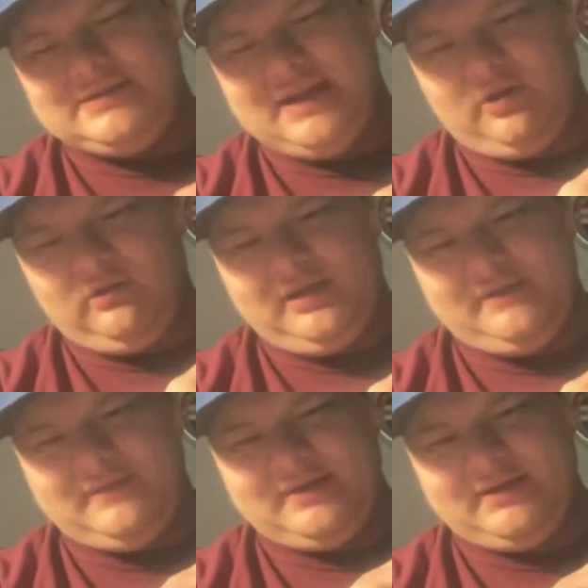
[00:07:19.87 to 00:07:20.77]
Take It or
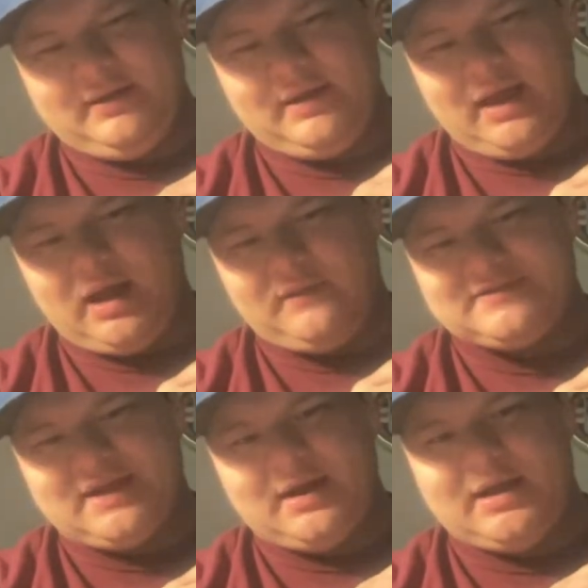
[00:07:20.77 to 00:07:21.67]
Leave It, Out
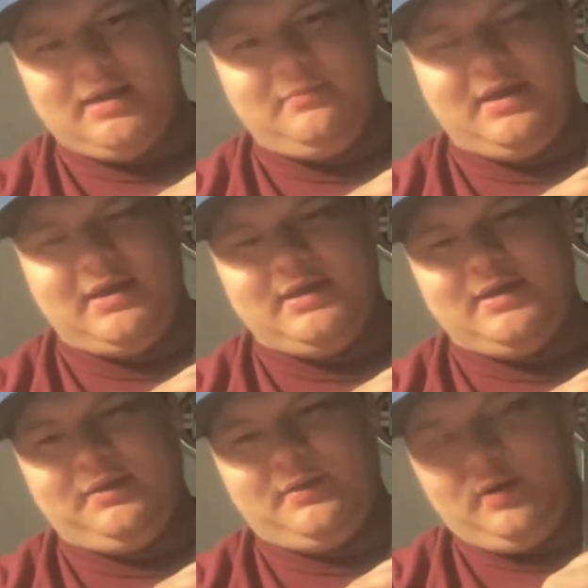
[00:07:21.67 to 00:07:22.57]
of Time,
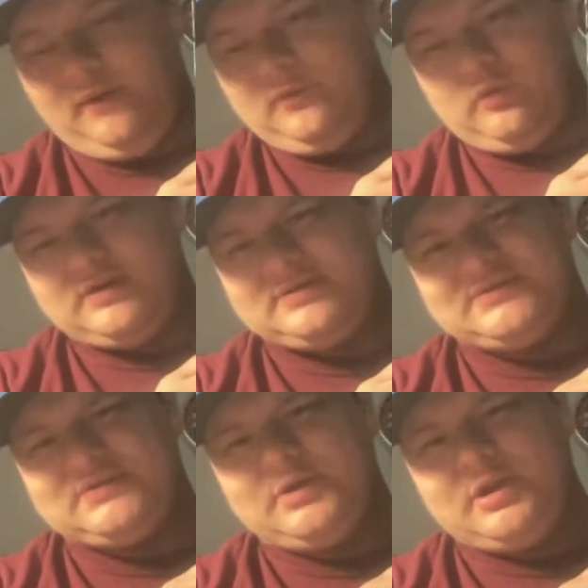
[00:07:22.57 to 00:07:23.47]
and of
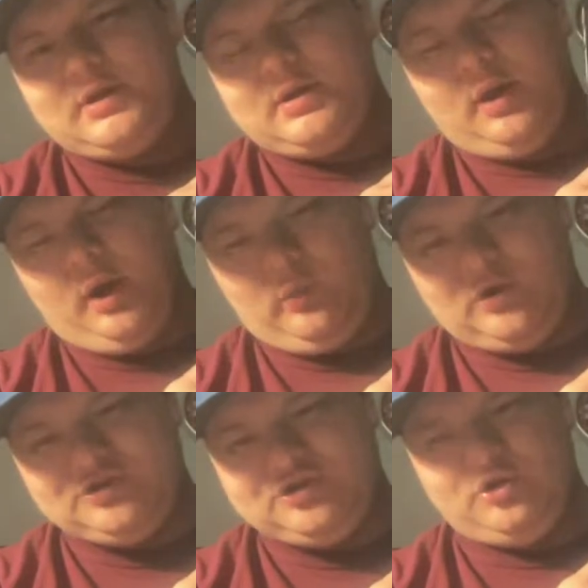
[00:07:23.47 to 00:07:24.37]
course,
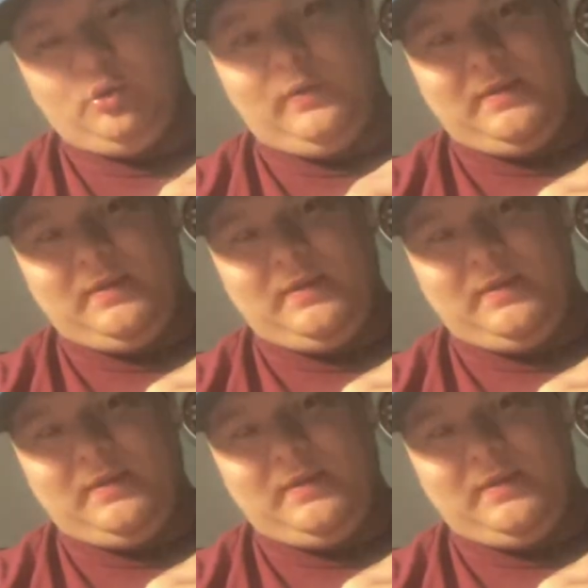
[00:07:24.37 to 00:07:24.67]
What to Do.